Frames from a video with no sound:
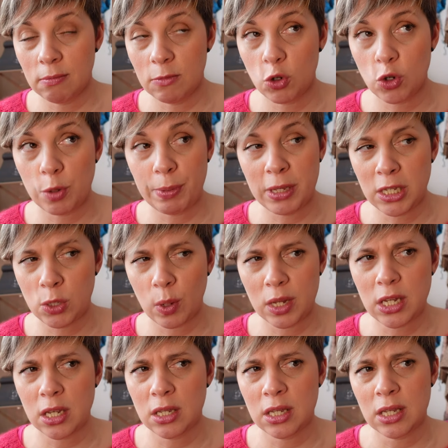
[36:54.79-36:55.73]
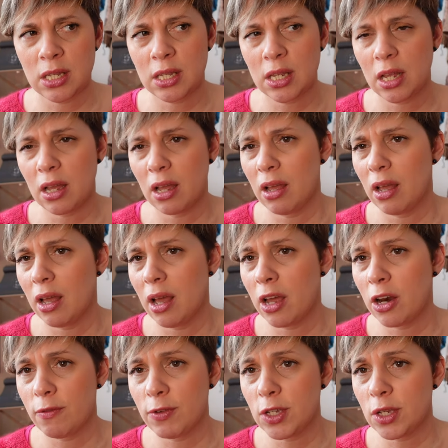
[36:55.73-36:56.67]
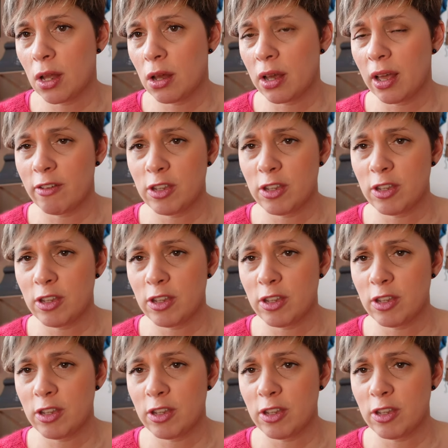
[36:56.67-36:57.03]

Sheepskin sweaters is out of stock.